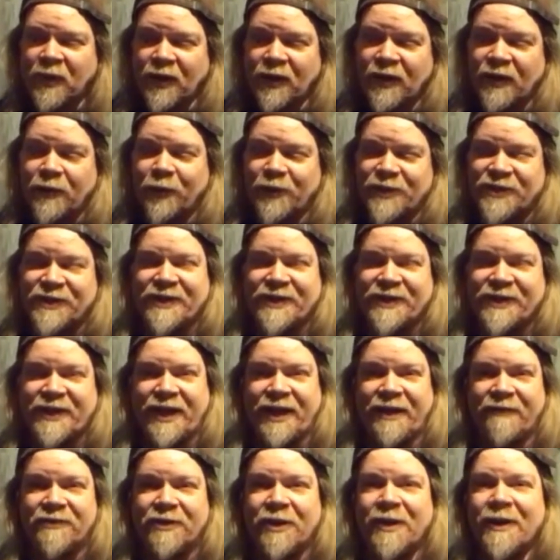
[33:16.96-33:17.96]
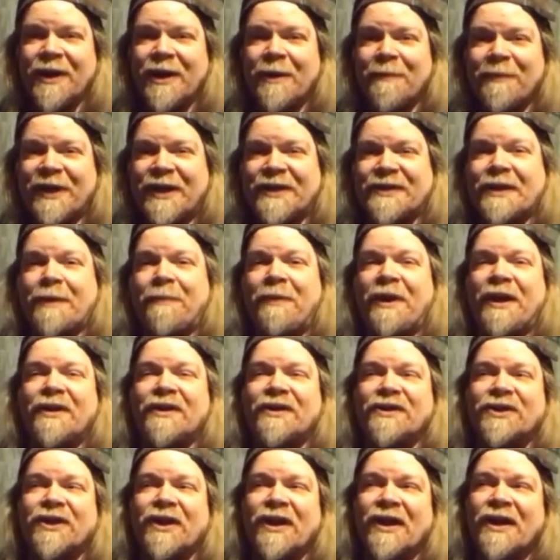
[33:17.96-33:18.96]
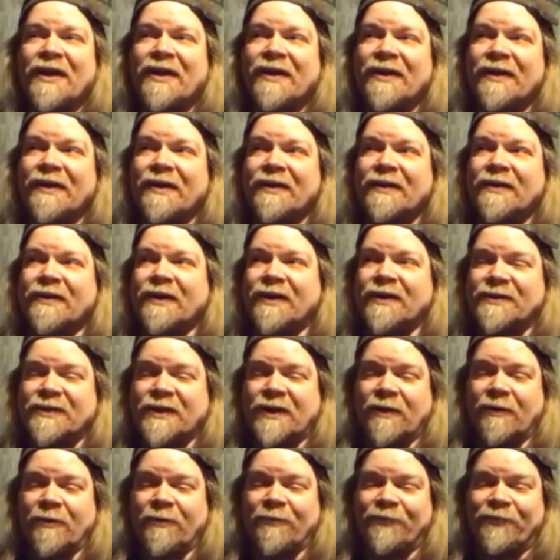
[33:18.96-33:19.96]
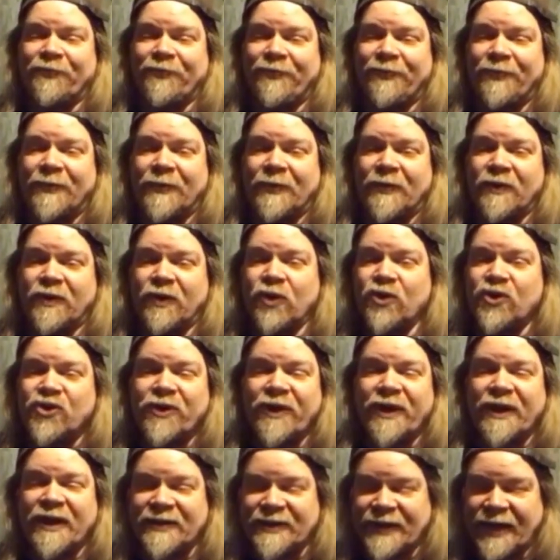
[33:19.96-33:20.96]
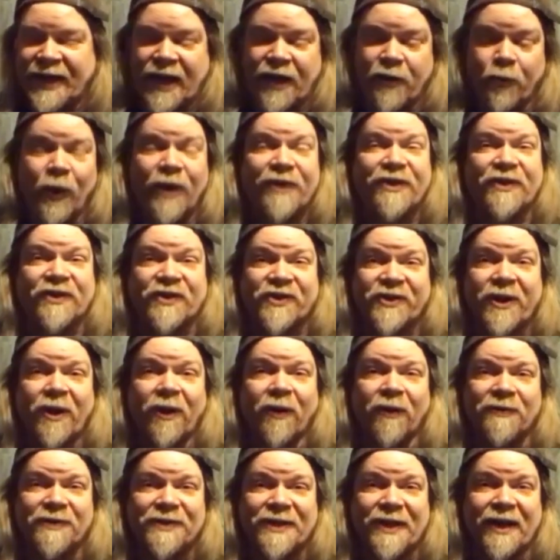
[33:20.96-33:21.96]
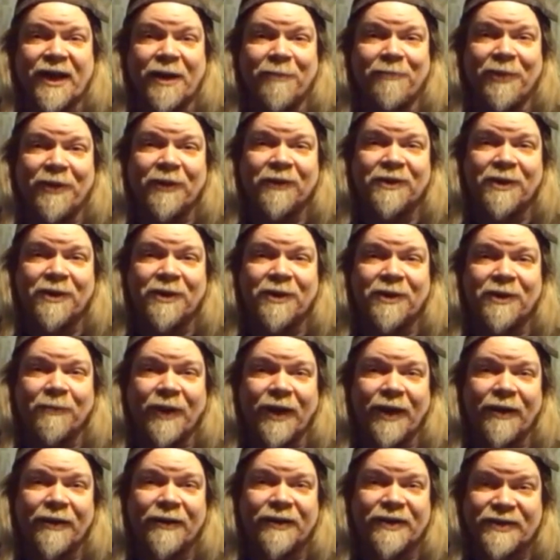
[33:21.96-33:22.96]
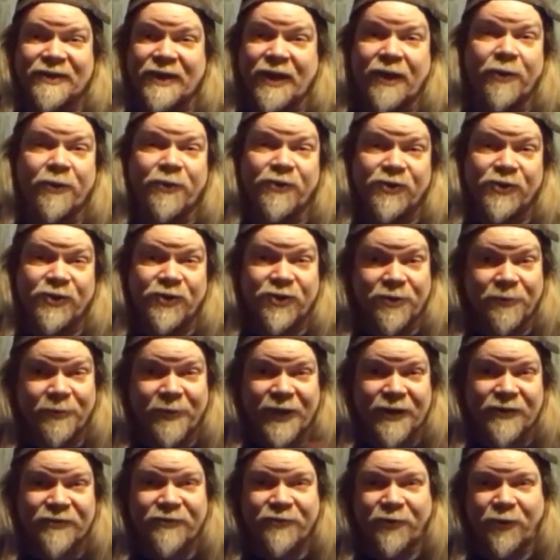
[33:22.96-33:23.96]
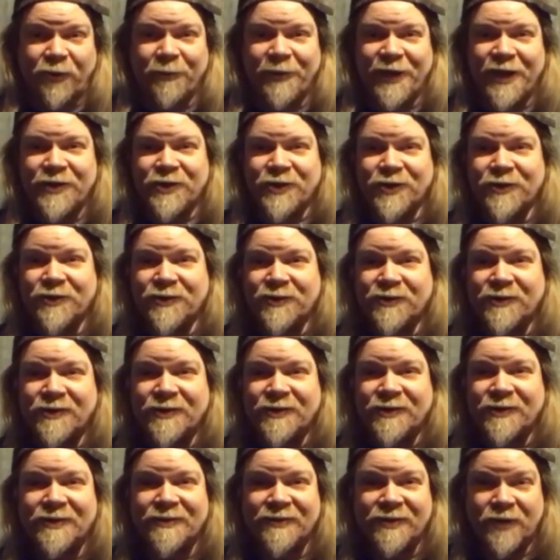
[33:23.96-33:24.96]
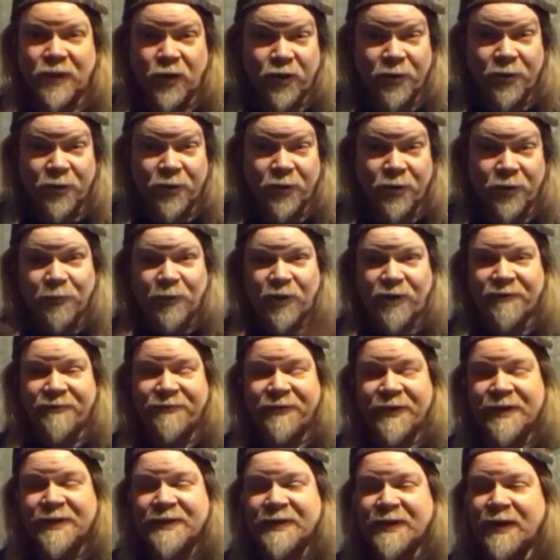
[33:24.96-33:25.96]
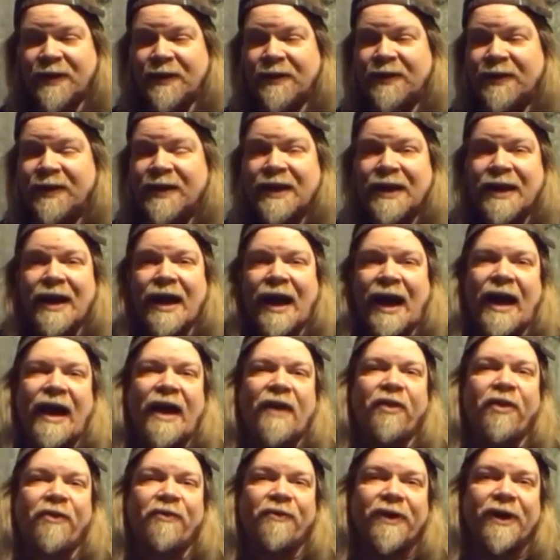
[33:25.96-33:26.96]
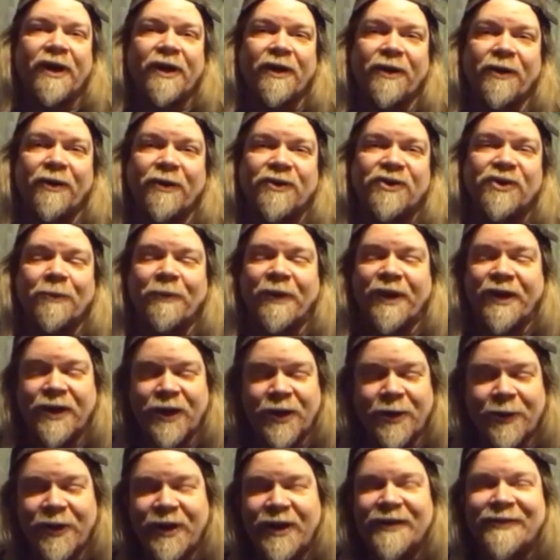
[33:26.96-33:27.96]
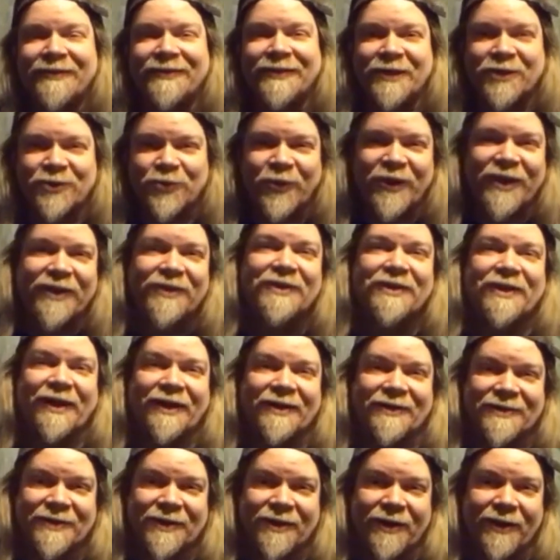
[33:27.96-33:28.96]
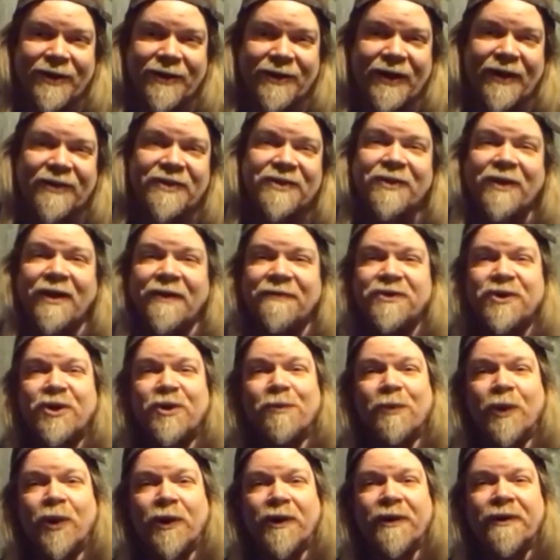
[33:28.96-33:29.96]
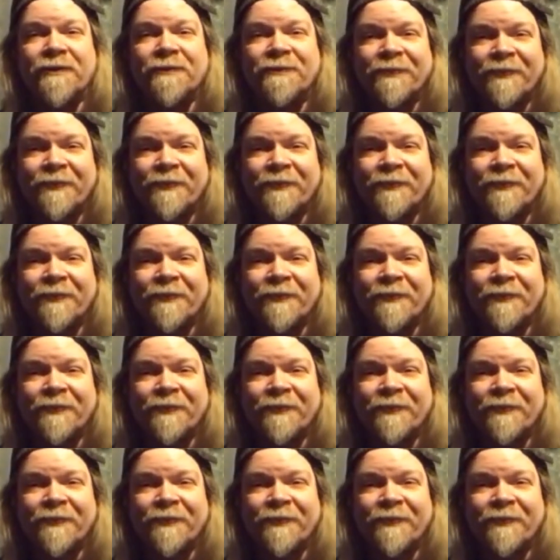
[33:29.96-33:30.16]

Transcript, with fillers: was saved because I managed because um usually uh, like I want the skulls that I build them on because I always use them as formations, you know, to build more effects on. Hmm. I had three of those. So I'm like, you know what? This one can stay aside. I still have two more.